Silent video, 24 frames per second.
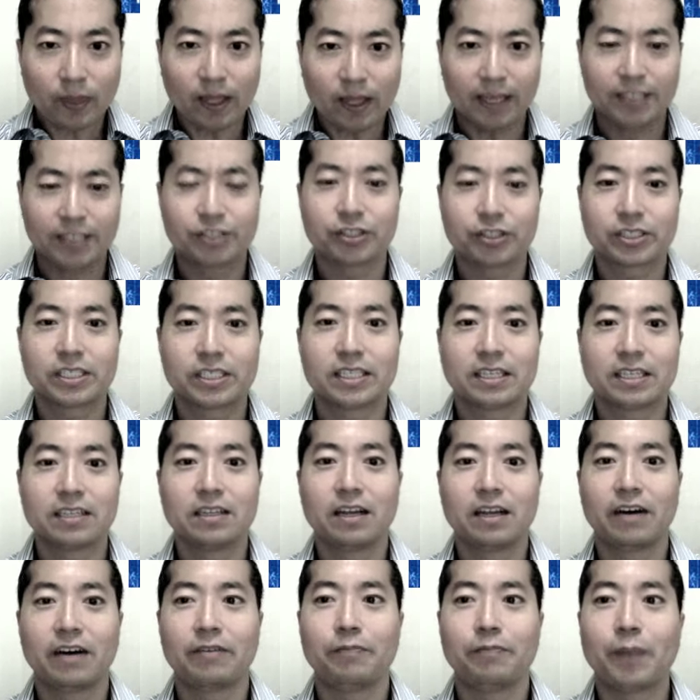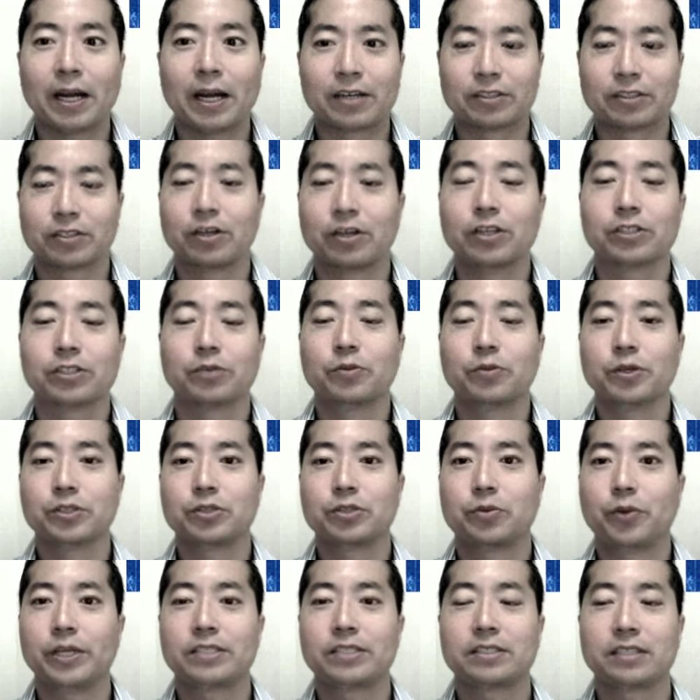Interestingly enough, bankers also will
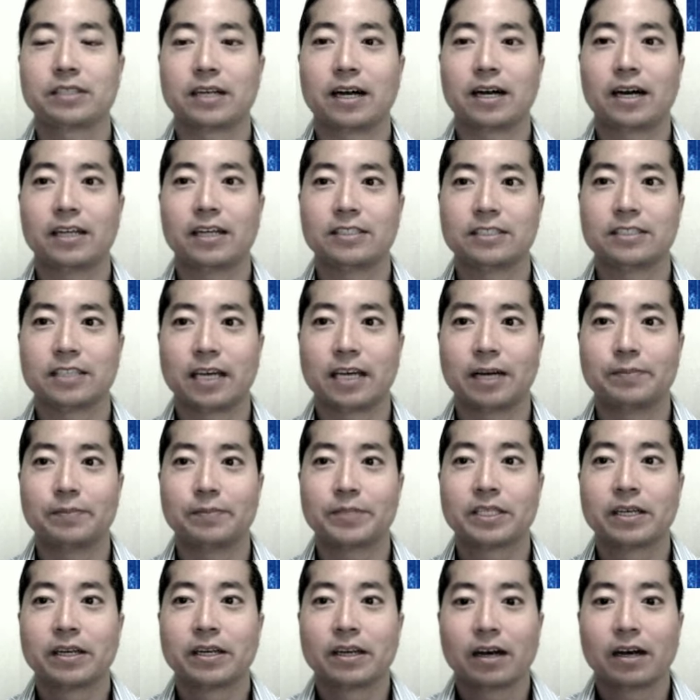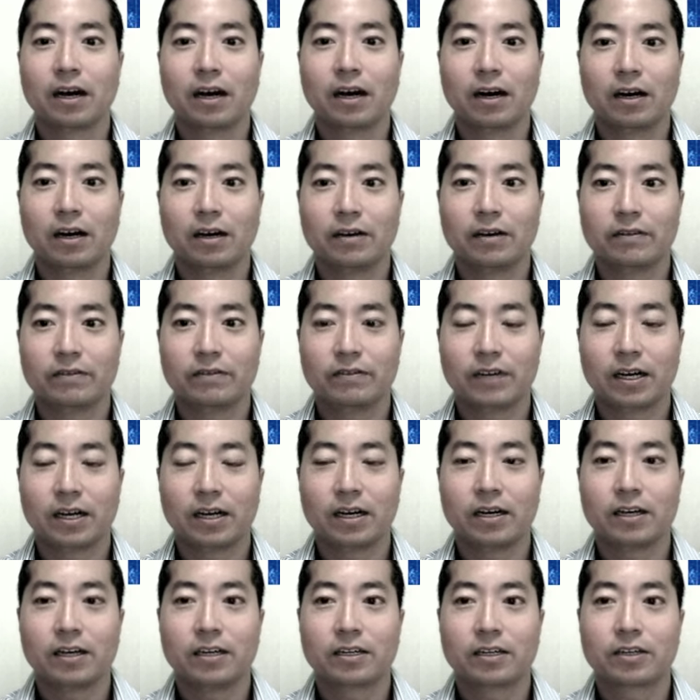twist the concept of
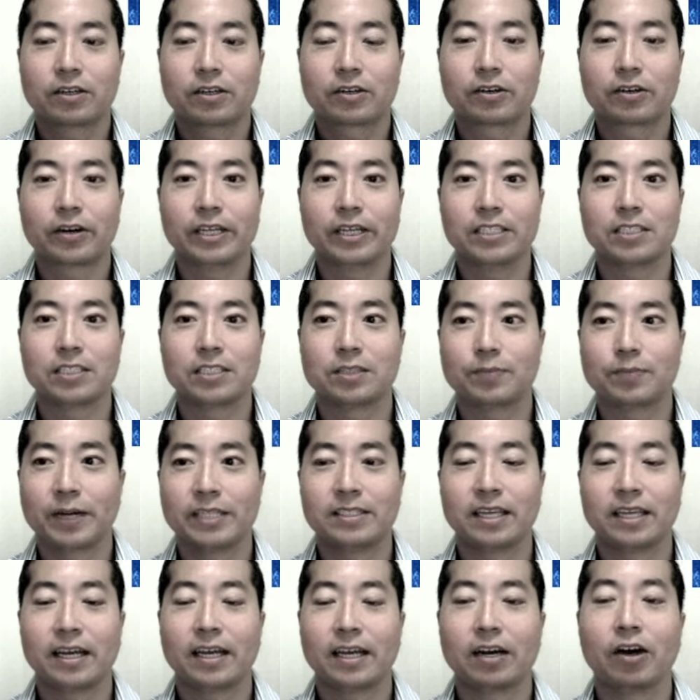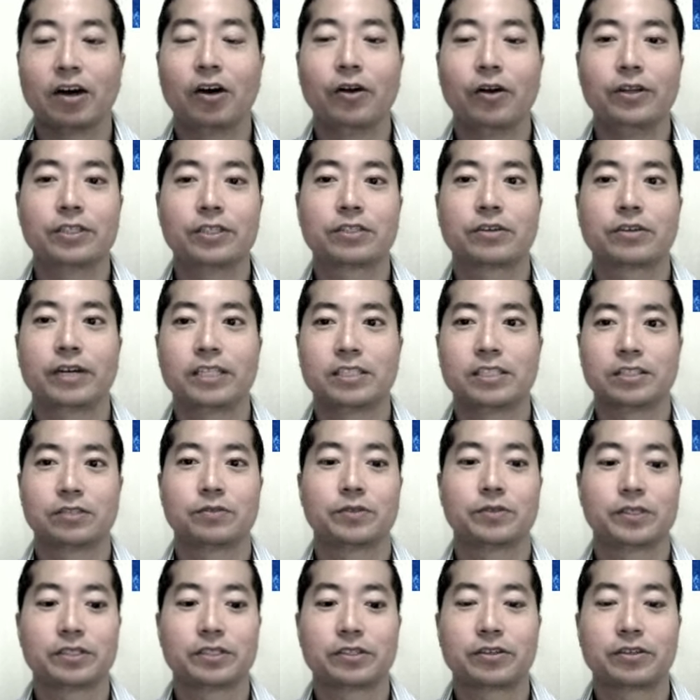crisis by saying, oh, this
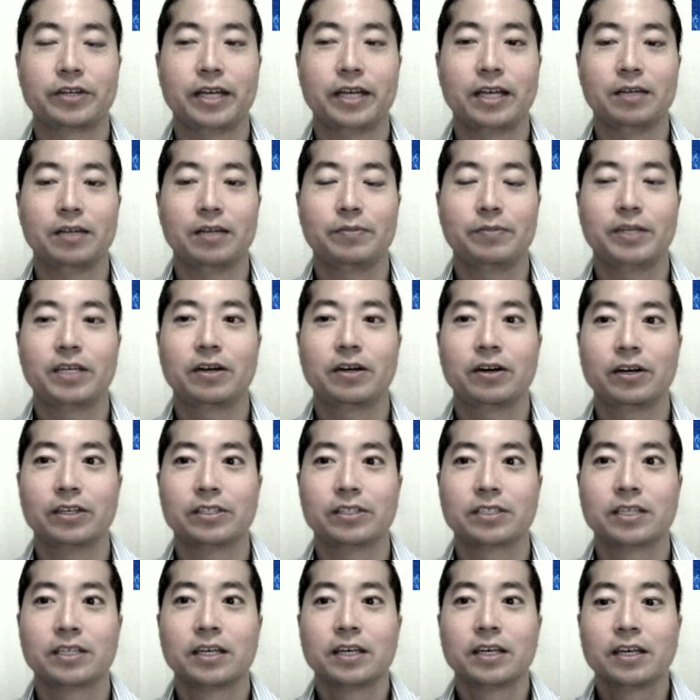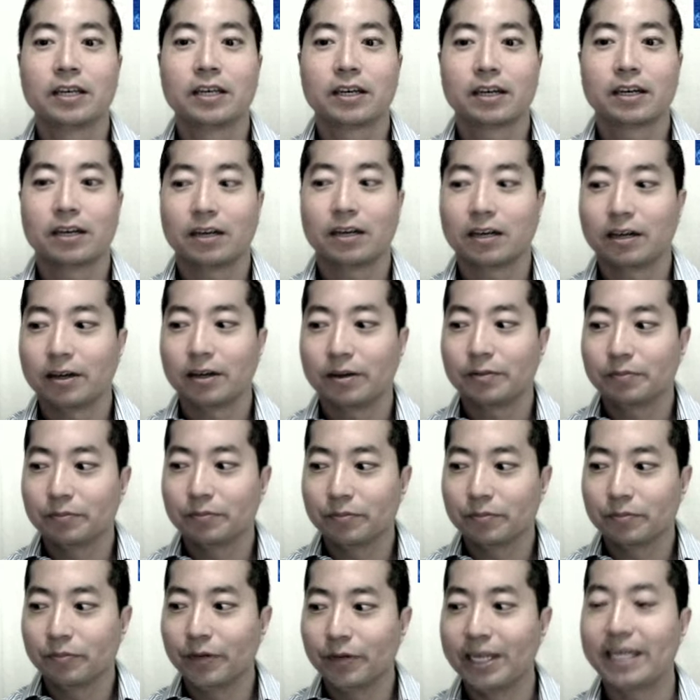crisis was created because
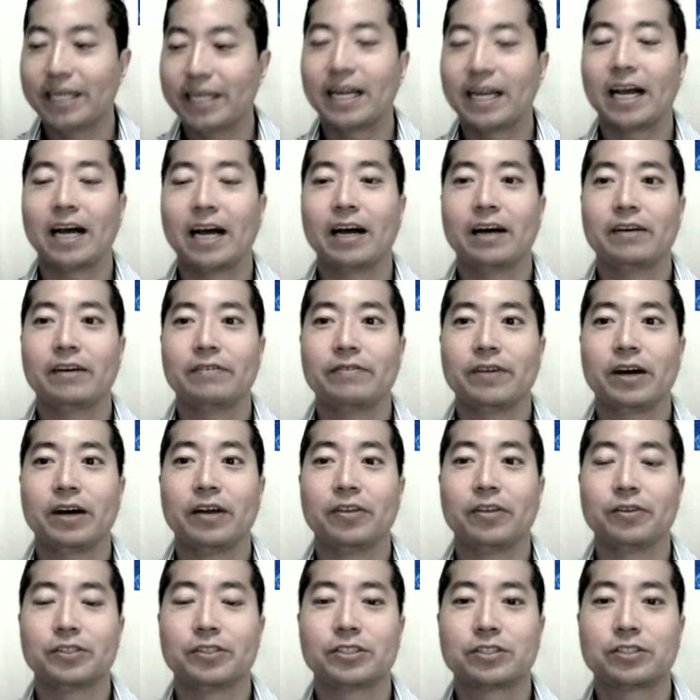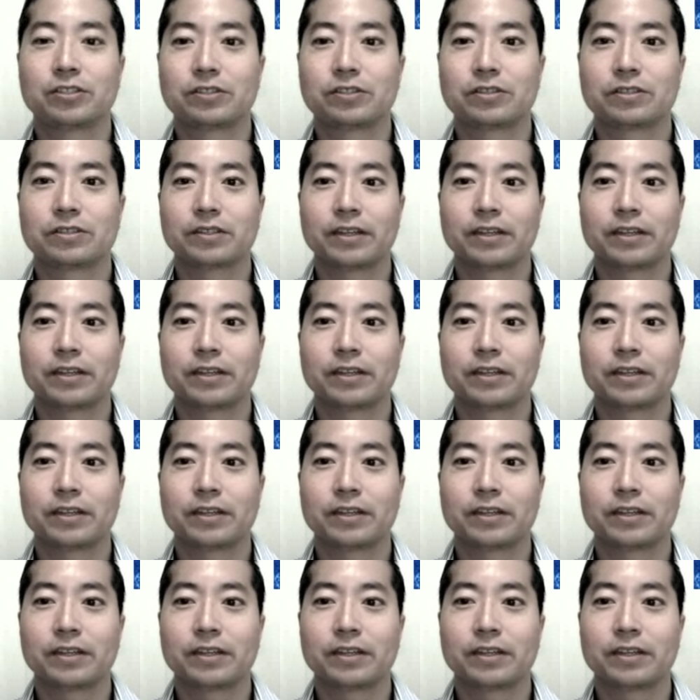we didn't have others.